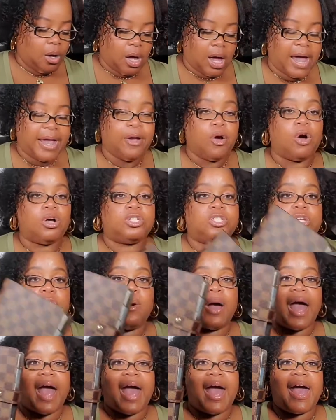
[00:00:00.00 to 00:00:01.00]
I also
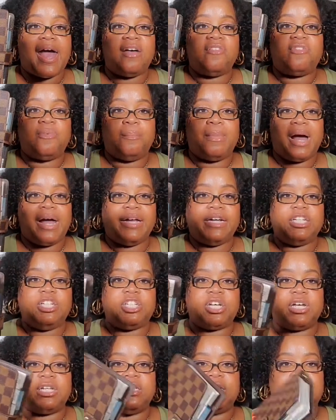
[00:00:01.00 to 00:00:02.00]
have my
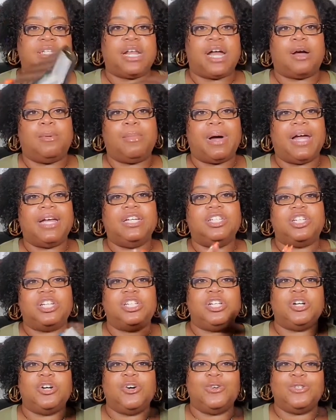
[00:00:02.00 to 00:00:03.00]
agenda. Now, my
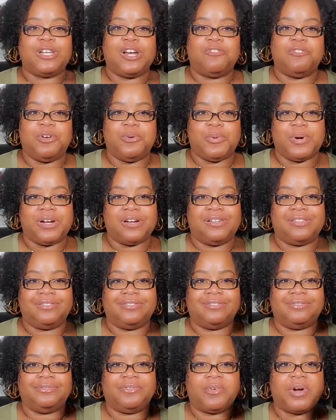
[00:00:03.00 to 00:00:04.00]
agenda goes everywhere,
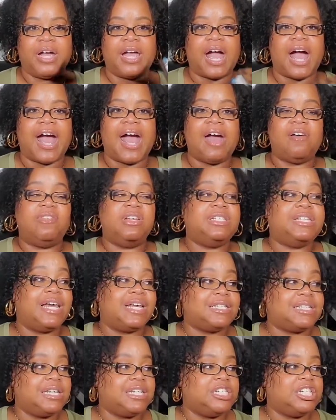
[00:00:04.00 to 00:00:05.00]
right? I have a
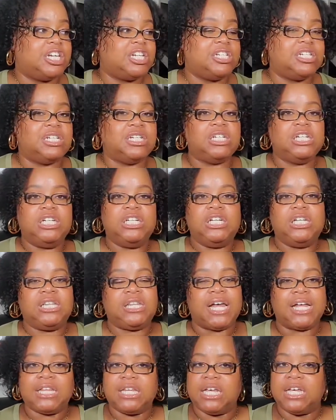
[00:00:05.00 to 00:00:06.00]
desk agenda.
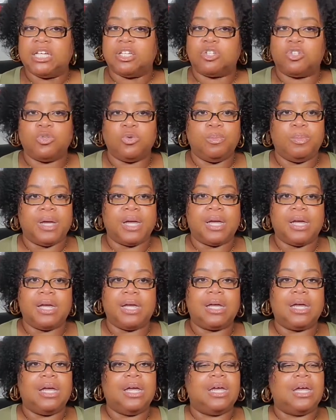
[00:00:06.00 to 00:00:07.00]
That thing is too
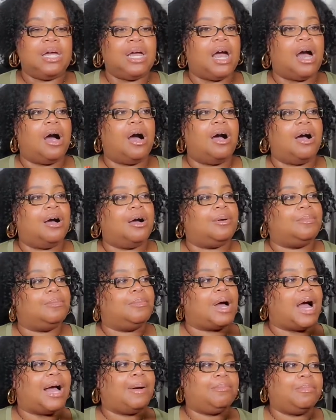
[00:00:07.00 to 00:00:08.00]
big.
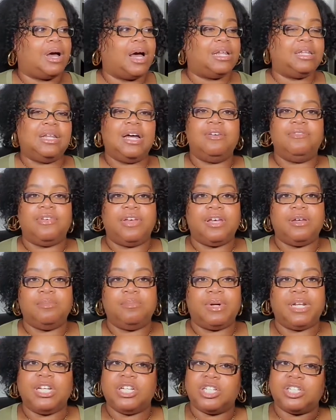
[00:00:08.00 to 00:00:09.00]
I love it,
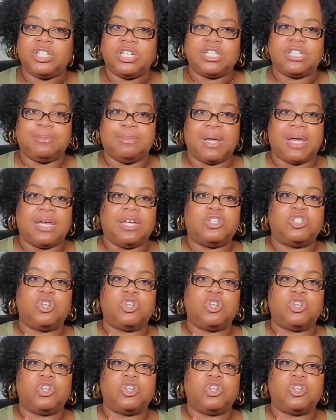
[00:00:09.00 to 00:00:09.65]
but it's just big.